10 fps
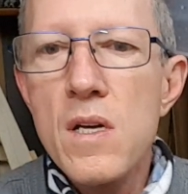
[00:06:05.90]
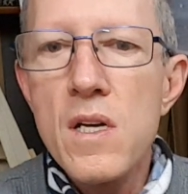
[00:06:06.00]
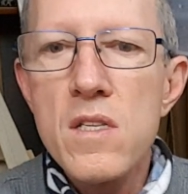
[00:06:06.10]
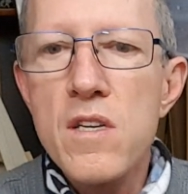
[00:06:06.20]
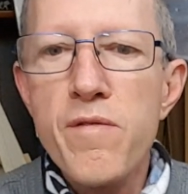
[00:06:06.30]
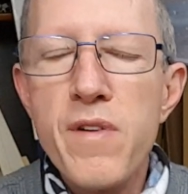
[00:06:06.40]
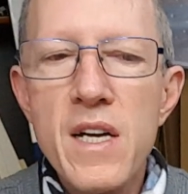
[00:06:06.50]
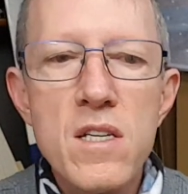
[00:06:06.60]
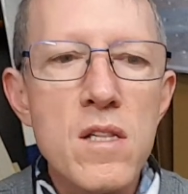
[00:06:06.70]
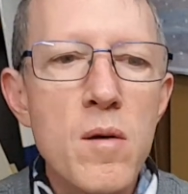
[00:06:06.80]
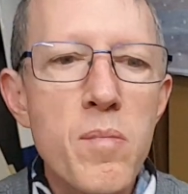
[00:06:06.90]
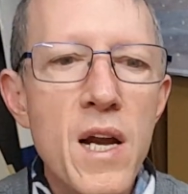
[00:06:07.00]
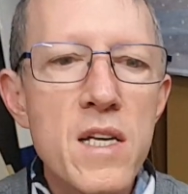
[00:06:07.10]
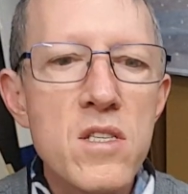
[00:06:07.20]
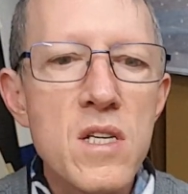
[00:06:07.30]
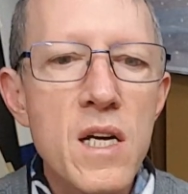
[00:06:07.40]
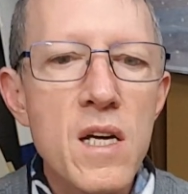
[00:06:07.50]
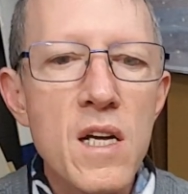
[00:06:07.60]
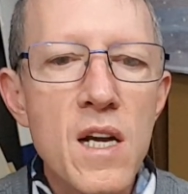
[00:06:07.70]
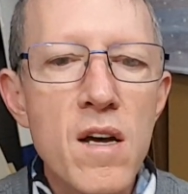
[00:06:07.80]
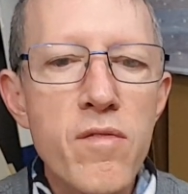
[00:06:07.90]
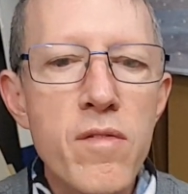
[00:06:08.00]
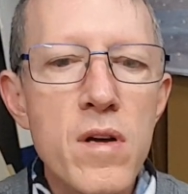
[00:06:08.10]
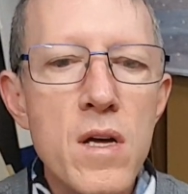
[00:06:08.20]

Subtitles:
affected the plastic enough.